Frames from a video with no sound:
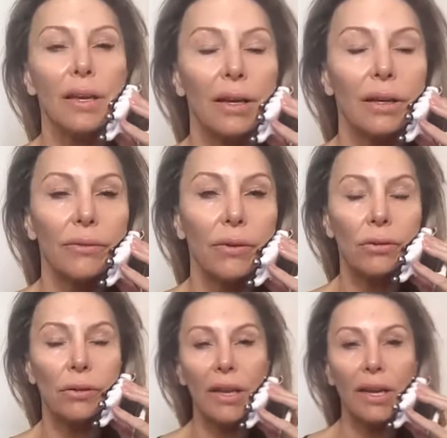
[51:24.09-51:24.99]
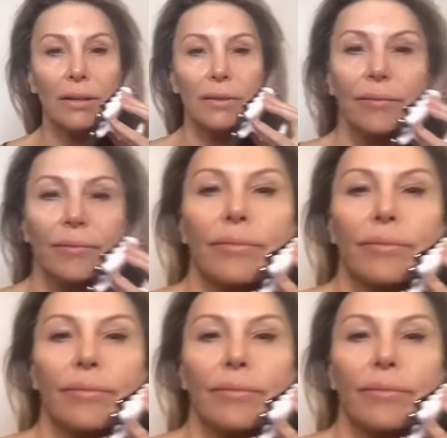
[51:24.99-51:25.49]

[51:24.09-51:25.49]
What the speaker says: kind of holding.